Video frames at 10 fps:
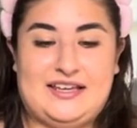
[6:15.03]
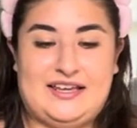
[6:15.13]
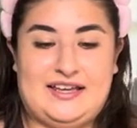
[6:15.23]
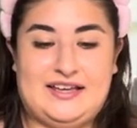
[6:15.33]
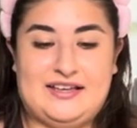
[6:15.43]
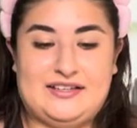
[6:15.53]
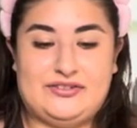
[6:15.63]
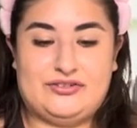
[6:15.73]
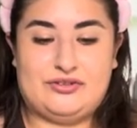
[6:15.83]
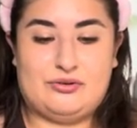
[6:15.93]
and
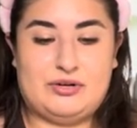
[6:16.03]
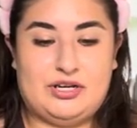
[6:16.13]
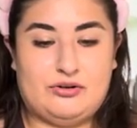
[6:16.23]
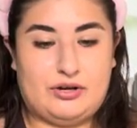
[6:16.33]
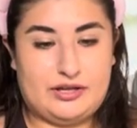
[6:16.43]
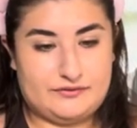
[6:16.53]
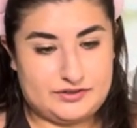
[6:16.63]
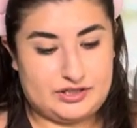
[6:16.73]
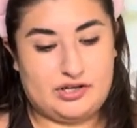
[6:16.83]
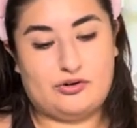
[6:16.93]
you already know I love
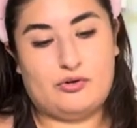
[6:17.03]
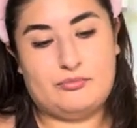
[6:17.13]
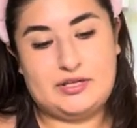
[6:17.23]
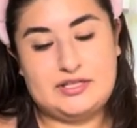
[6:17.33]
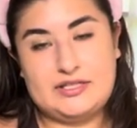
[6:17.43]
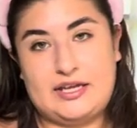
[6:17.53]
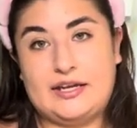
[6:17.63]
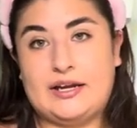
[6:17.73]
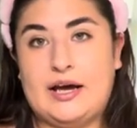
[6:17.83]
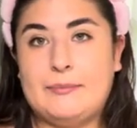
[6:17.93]
Selena Gomez
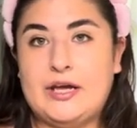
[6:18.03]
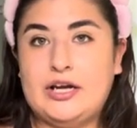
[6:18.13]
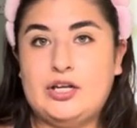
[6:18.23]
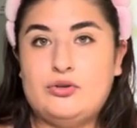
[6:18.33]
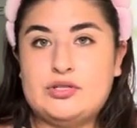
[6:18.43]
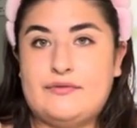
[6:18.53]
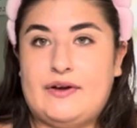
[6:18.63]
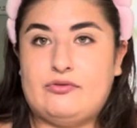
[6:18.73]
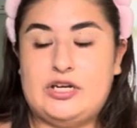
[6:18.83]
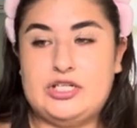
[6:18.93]
and I'm not gonna use a
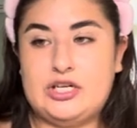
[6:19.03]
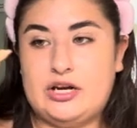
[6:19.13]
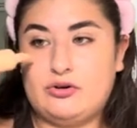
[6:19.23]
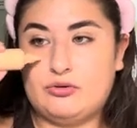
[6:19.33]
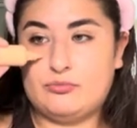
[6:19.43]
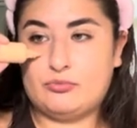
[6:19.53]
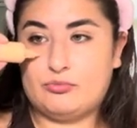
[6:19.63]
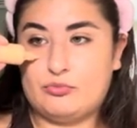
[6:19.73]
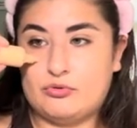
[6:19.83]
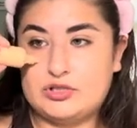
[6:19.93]
foundation I know
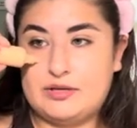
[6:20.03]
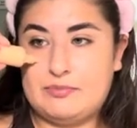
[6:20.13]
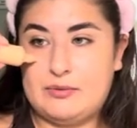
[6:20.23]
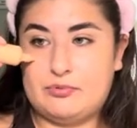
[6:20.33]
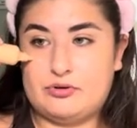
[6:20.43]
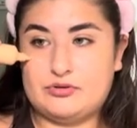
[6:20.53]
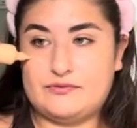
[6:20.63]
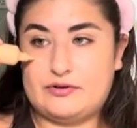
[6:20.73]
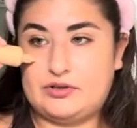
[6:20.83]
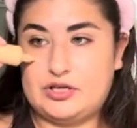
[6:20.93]
mostly people use
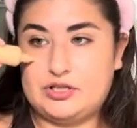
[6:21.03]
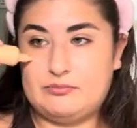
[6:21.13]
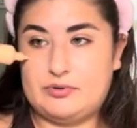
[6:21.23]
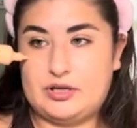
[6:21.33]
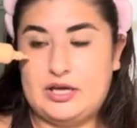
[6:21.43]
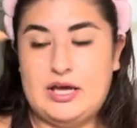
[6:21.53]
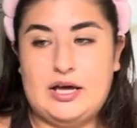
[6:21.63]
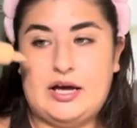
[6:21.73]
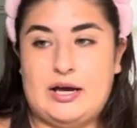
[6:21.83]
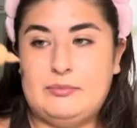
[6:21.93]
foundation but
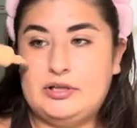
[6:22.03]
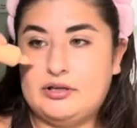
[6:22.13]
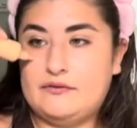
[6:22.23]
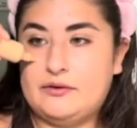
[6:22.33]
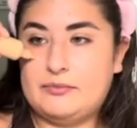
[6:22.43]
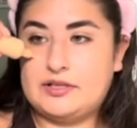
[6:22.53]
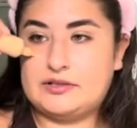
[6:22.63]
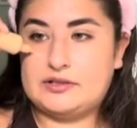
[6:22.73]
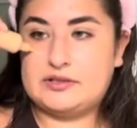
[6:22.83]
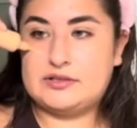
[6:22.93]
I've been loving my
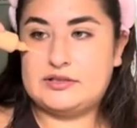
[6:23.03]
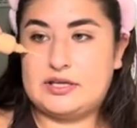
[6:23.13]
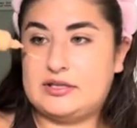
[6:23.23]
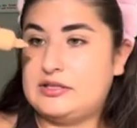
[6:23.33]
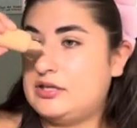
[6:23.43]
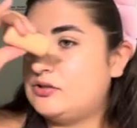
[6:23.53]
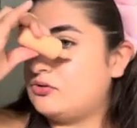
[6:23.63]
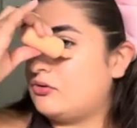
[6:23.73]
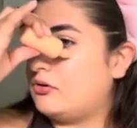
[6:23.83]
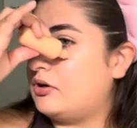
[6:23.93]
skin tint
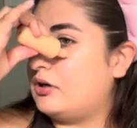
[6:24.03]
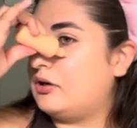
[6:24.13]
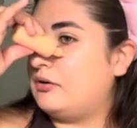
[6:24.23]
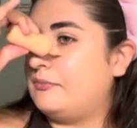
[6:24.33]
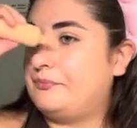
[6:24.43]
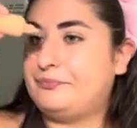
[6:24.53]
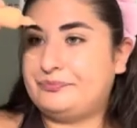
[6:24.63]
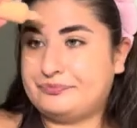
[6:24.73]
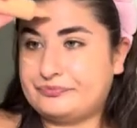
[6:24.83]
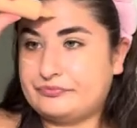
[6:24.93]
or um
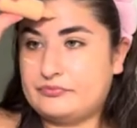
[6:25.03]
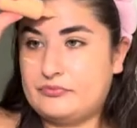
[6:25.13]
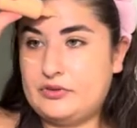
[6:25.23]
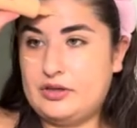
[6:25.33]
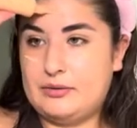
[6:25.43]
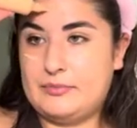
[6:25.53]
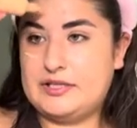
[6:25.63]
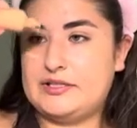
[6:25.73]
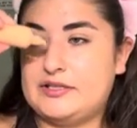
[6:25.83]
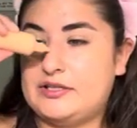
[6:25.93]
my
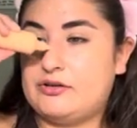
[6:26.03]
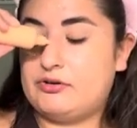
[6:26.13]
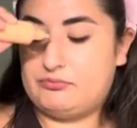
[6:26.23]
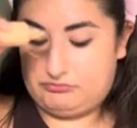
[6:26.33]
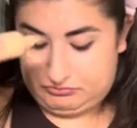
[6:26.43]
CC cream